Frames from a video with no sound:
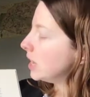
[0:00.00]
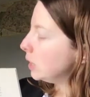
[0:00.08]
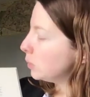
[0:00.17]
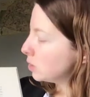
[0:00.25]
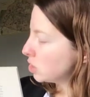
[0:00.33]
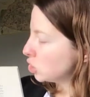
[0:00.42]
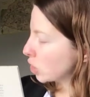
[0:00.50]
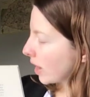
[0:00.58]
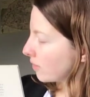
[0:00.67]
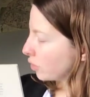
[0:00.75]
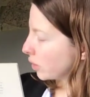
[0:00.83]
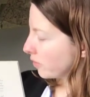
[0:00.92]
He was a
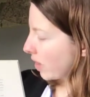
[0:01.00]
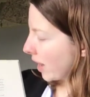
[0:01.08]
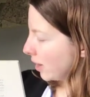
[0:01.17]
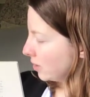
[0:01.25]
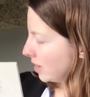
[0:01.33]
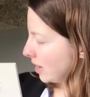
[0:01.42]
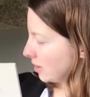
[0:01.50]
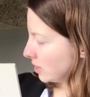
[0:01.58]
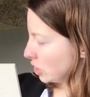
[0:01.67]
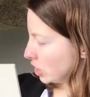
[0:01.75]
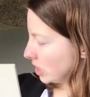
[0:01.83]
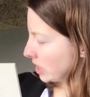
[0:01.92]
driver of hired
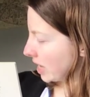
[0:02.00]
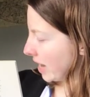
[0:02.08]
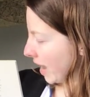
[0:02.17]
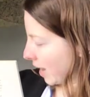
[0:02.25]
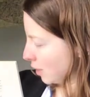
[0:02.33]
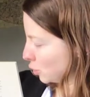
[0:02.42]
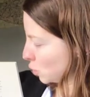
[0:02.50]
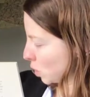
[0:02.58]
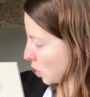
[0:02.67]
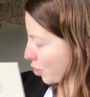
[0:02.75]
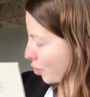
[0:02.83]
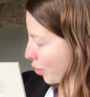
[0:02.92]
carriages and had to
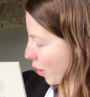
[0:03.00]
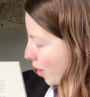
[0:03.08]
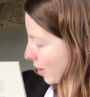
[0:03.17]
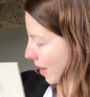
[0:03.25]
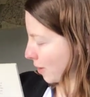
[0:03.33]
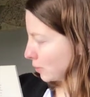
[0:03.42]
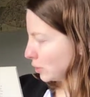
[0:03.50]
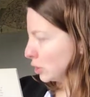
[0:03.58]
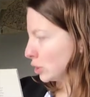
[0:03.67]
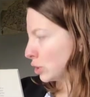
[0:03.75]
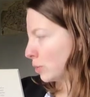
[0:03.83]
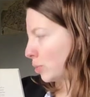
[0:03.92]
work long hours
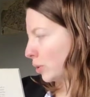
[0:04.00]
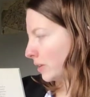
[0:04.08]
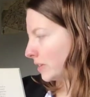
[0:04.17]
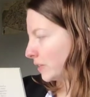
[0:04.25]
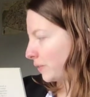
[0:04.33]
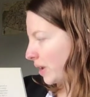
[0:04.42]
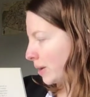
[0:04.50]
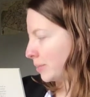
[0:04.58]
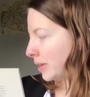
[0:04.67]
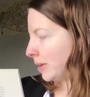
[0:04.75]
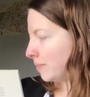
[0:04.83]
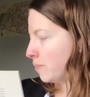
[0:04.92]
to support his family.